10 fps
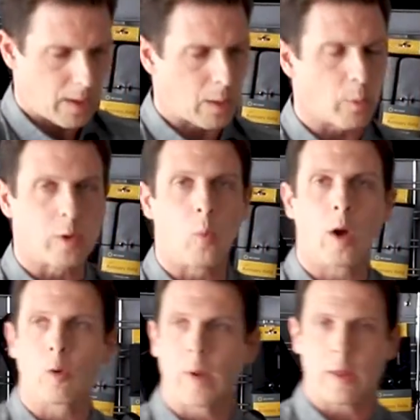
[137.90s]
And when you
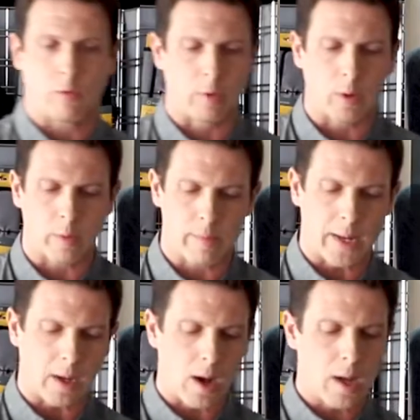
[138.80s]
want to raise or lower the
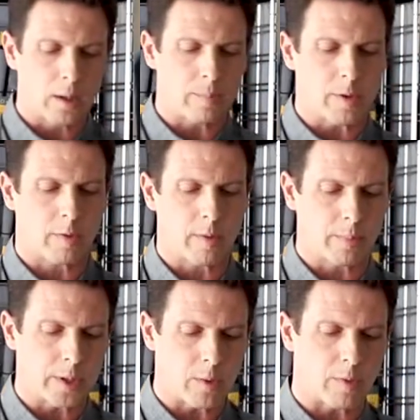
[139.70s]
main column, you
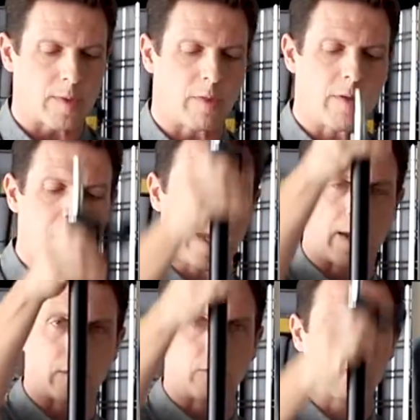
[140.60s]
simply use these
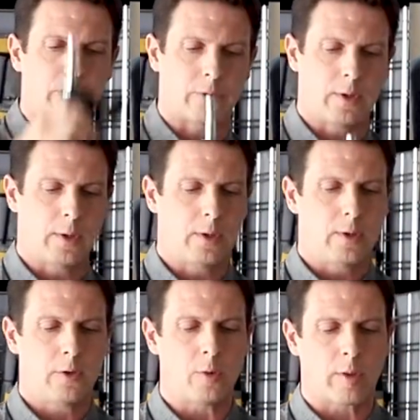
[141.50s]
T-handles
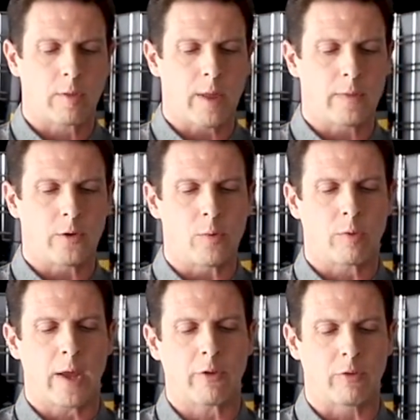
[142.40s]
to extend the 2
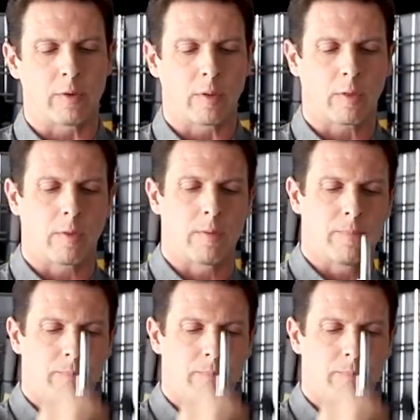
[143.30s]
sections